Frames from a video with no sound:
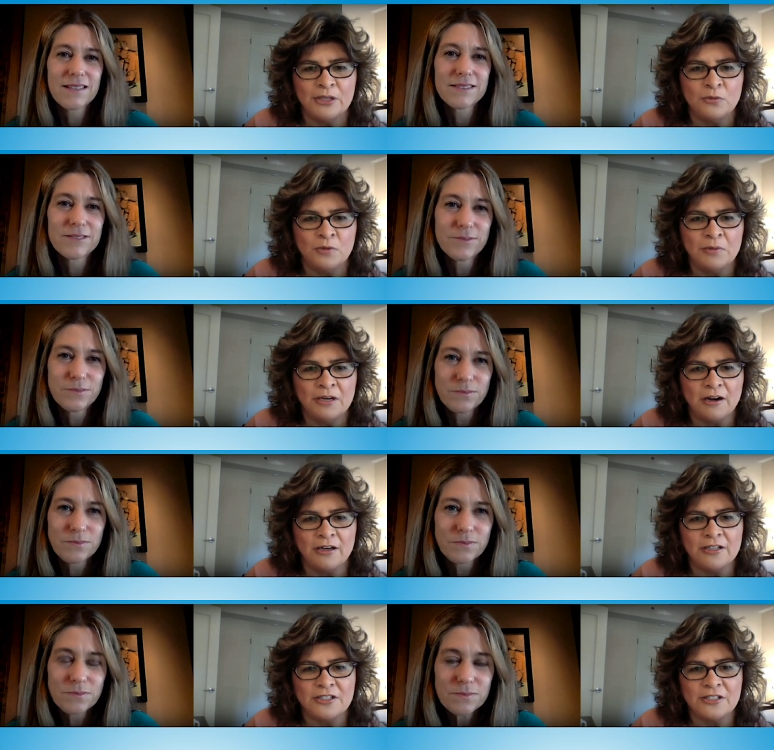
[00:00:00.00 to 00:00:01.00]

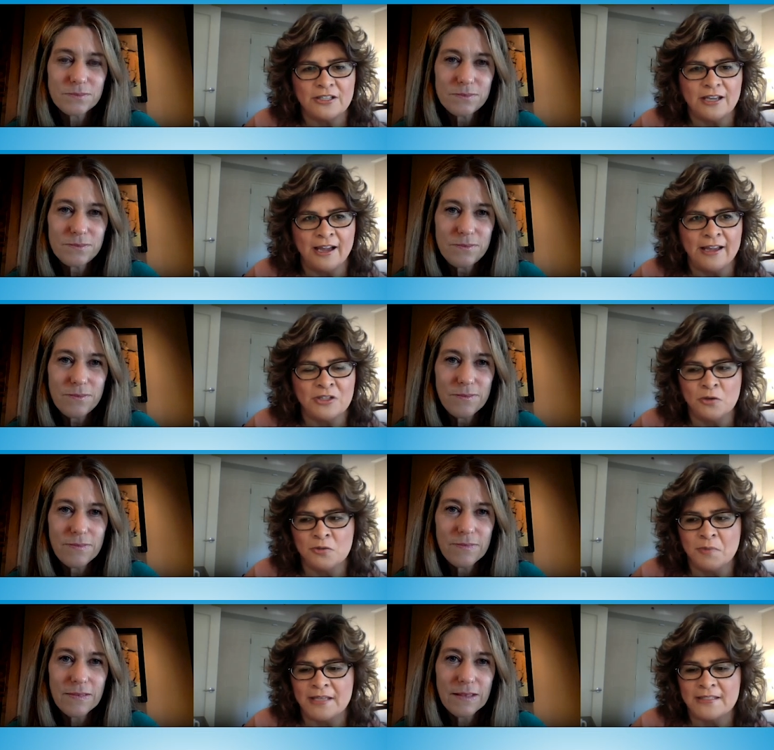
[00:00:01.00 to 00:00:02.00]
Speaker 1: womanars i told
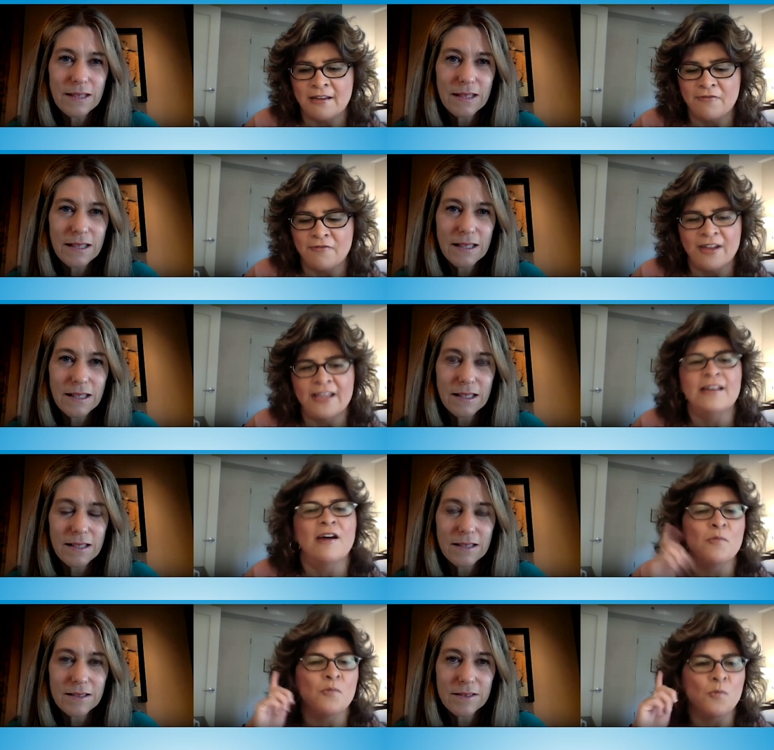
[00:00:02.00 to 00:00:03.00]
myself if i can
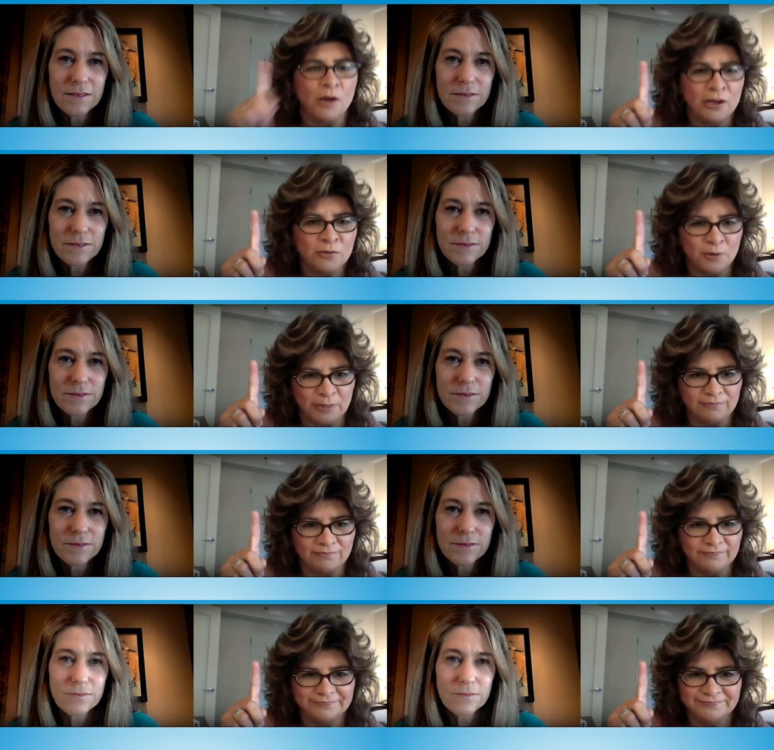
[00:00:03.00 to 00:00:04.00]
help one woman
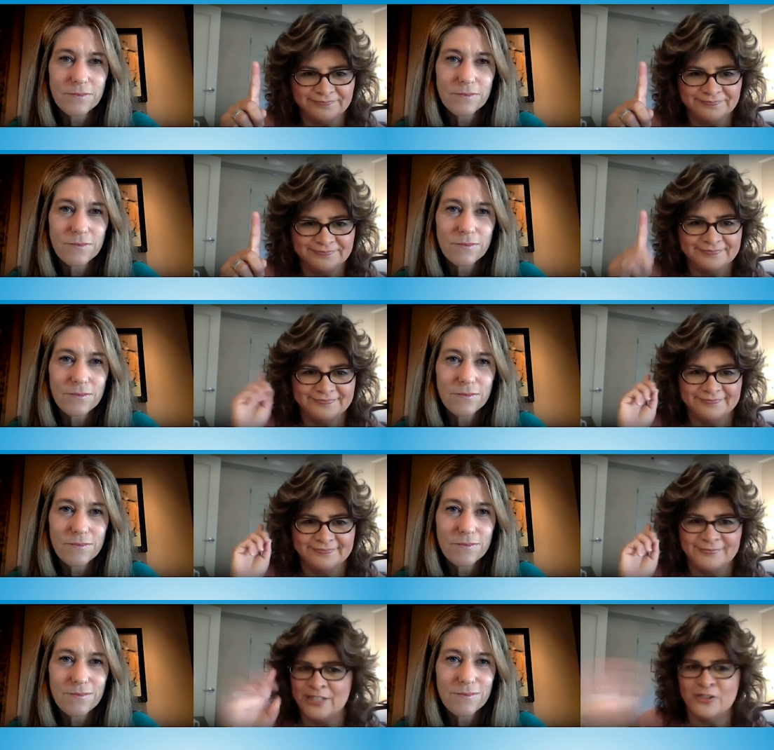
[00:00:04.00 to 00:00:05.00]

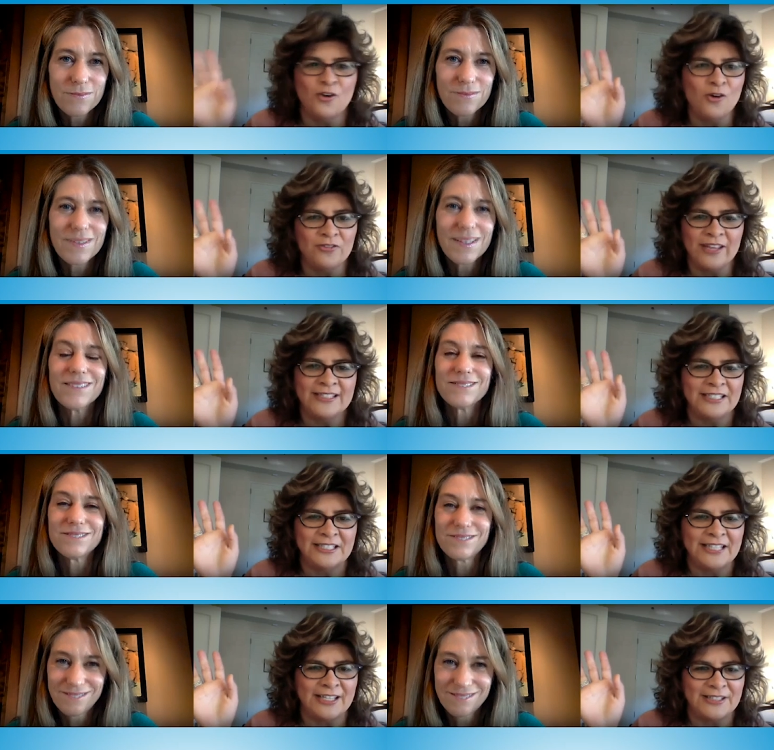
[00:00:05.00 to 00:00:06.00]
that's all that's
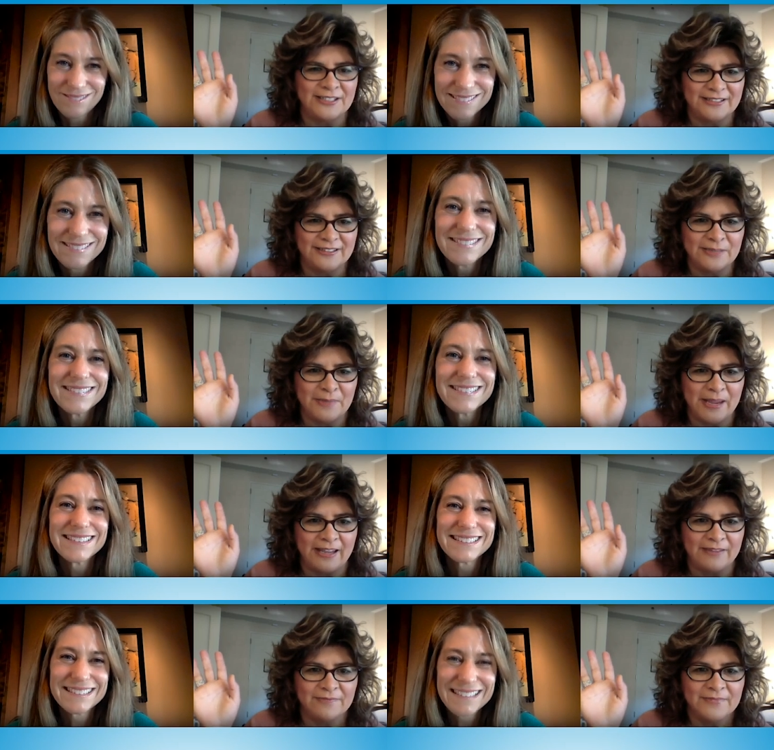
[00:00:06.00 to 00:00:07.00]
success to
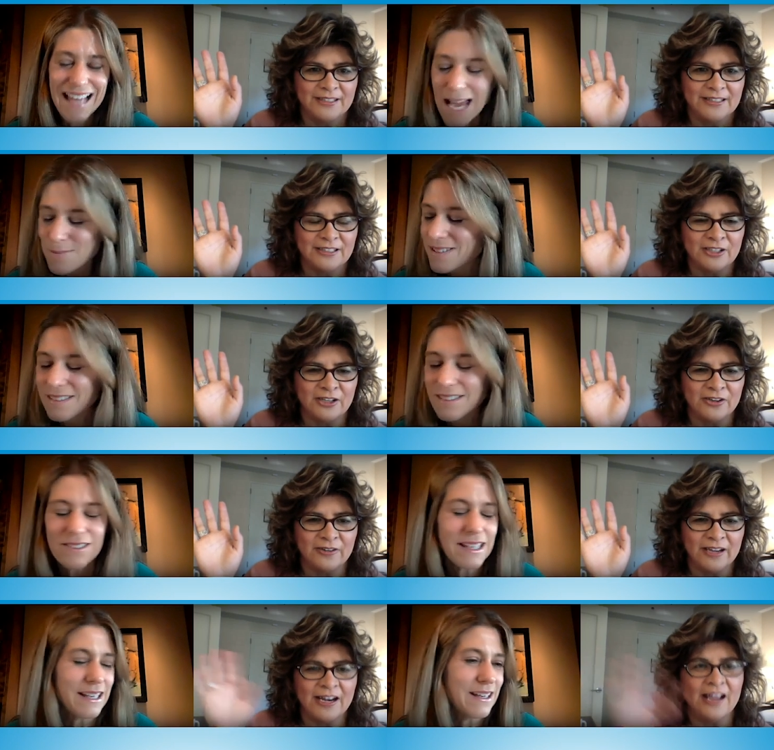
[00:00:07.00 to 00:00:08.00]
me
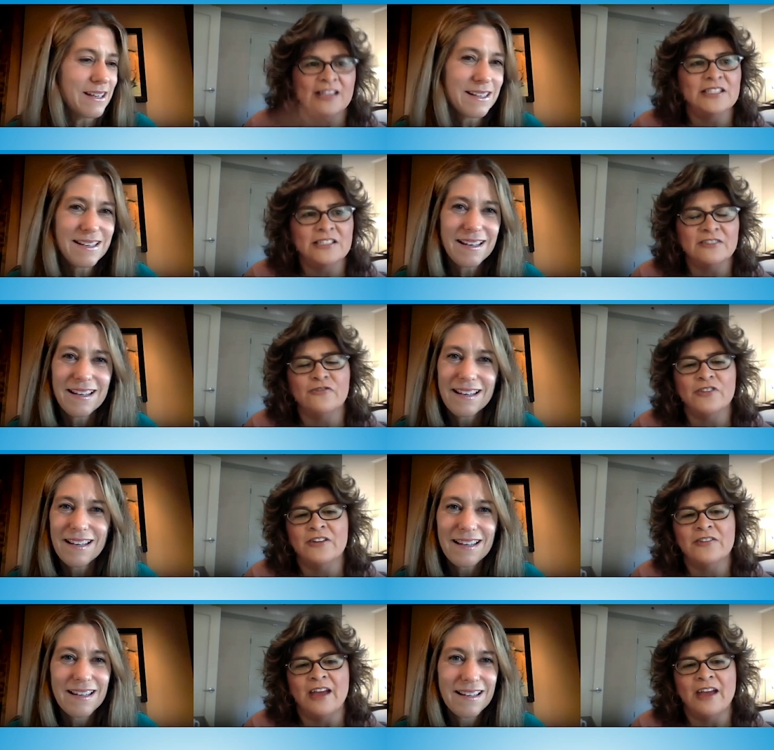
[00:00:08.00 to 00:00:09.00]
absolutely and i still
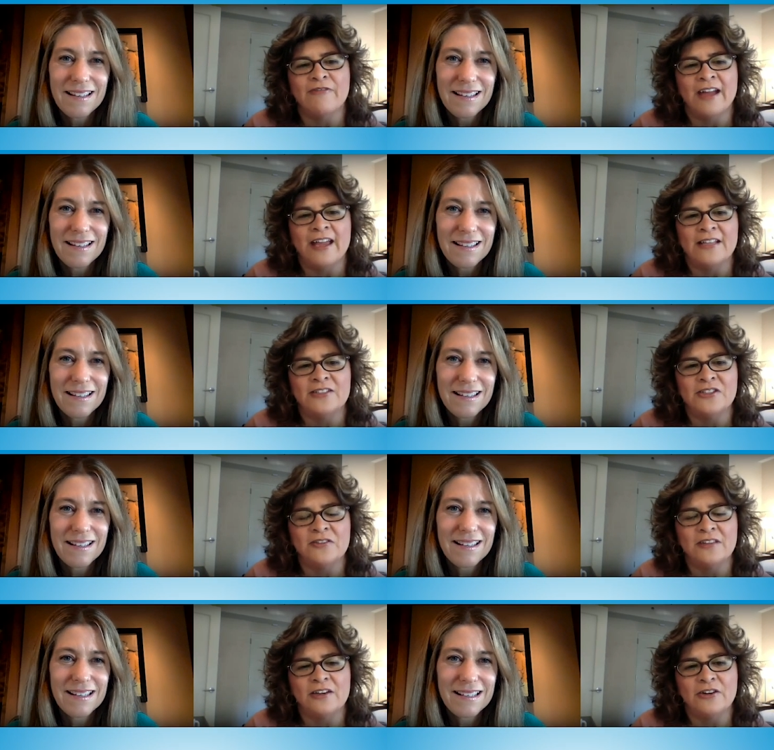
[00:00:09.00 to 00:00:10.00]
feel that way and so
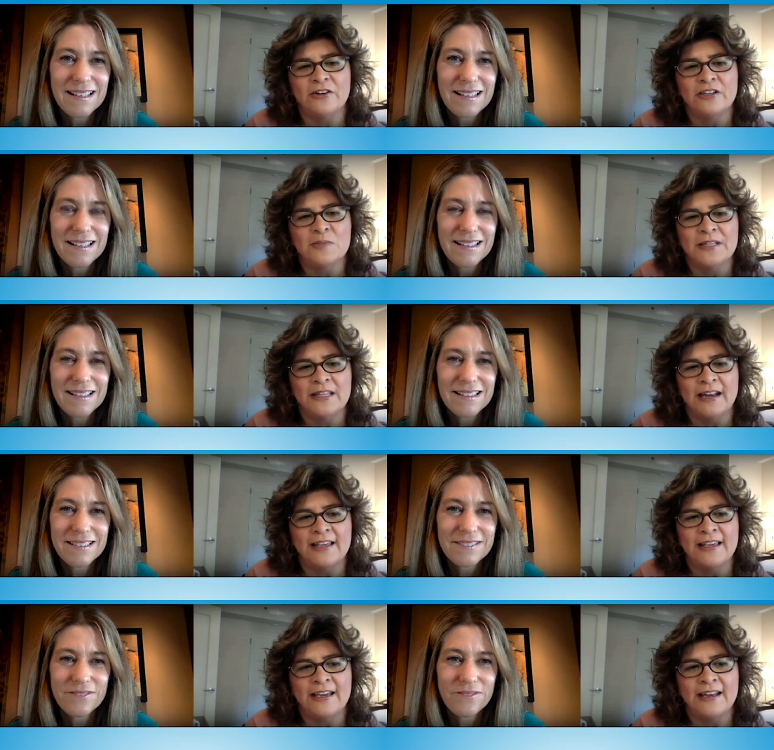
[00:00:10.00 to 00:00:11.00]
the encouragement that i
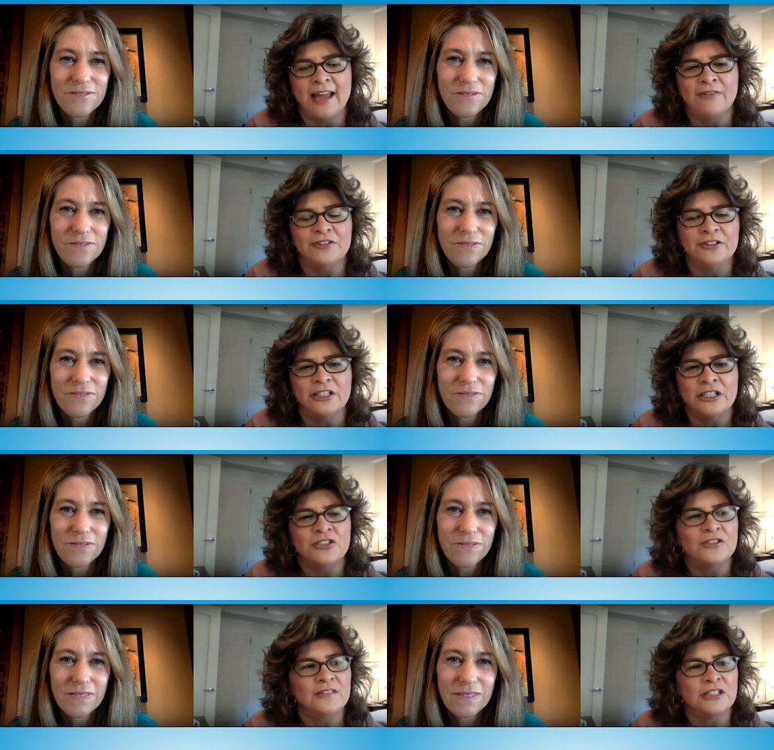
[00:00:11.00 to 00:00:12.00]
get after each
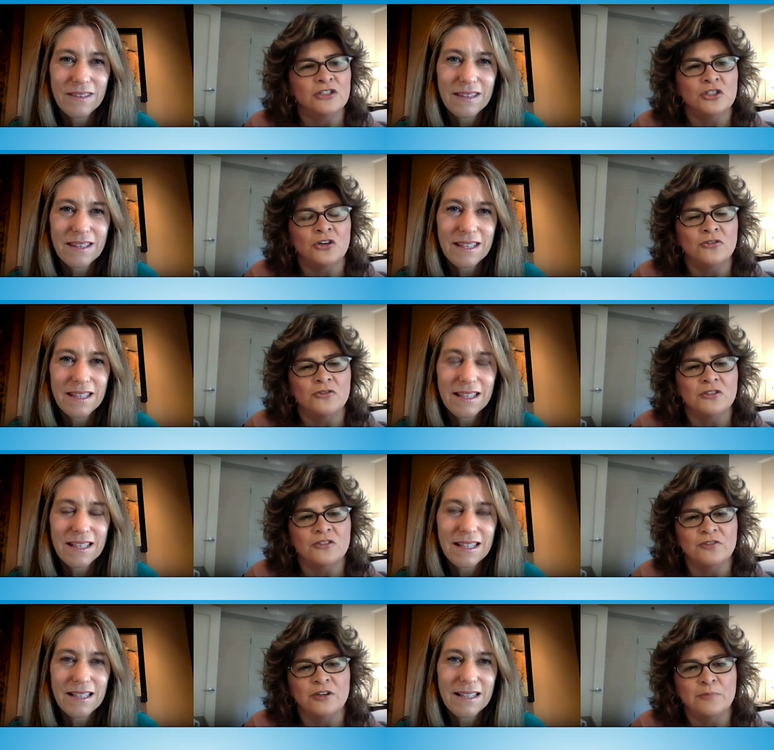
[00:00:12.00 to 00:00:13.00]
of these shows
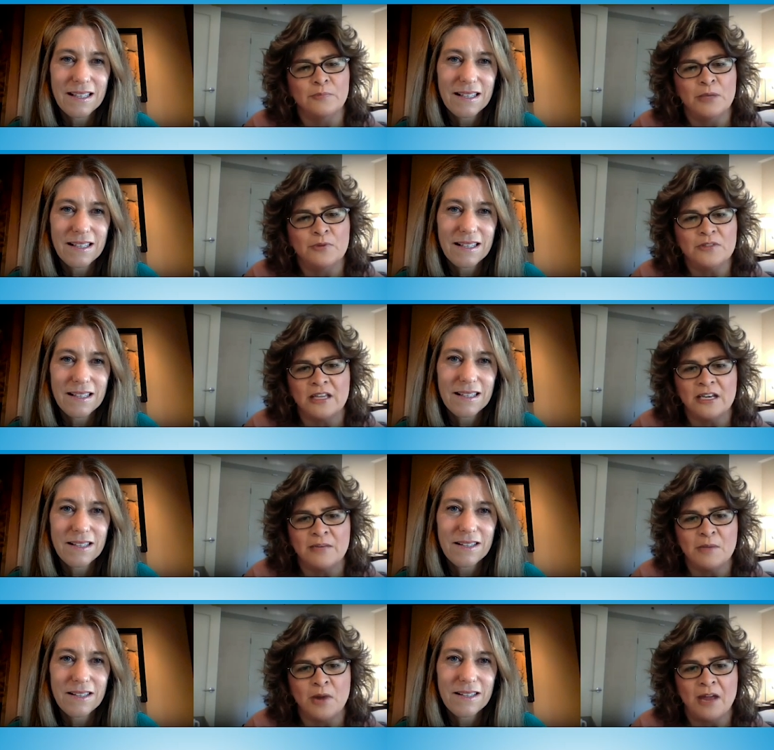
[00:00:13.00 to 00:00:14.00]
from people sending
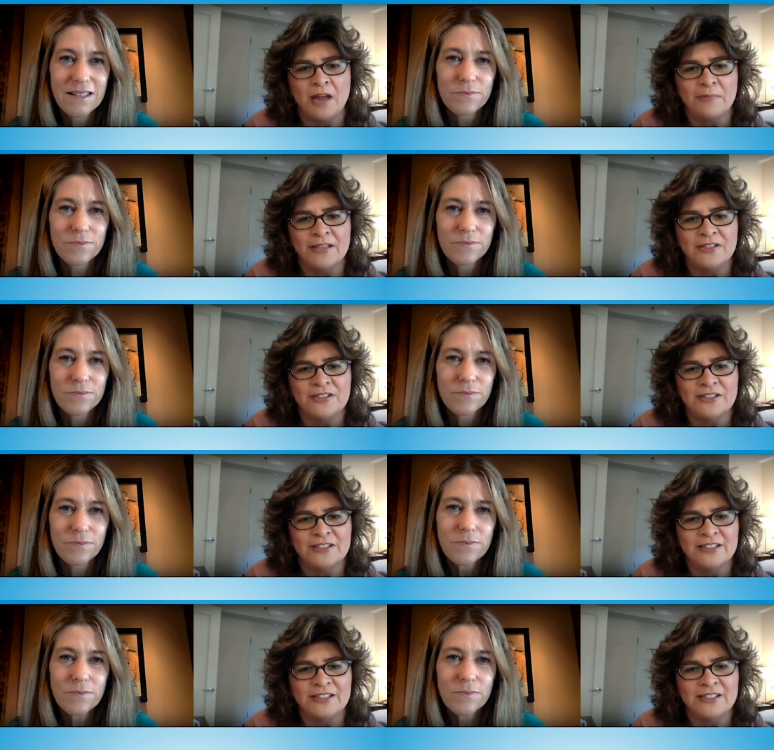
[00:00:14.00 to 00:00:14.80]
me private messages